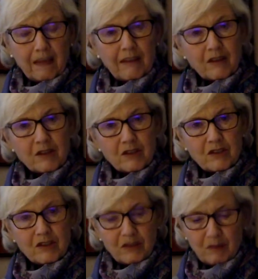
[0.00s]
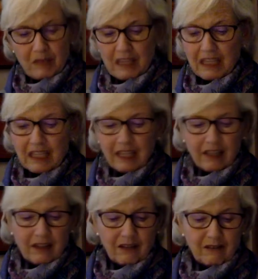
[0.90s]
Theory is just the
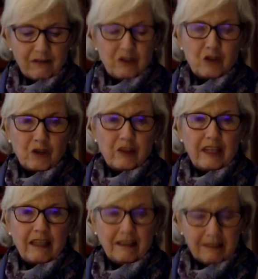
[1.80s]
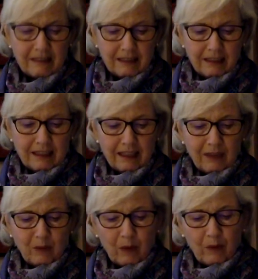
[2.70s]
beginning of a journey
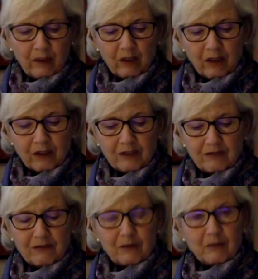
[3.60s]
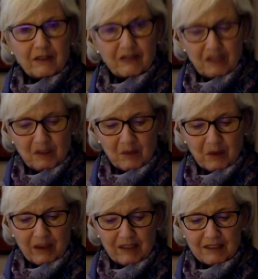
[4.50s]
where we learn from lived
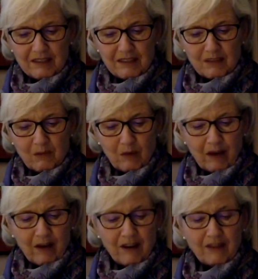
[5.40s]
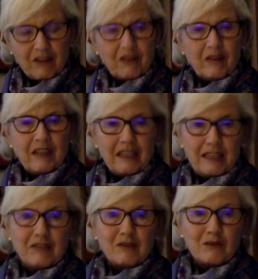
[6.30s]
experiences where our theory
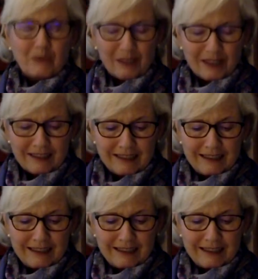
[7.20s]
needs to work.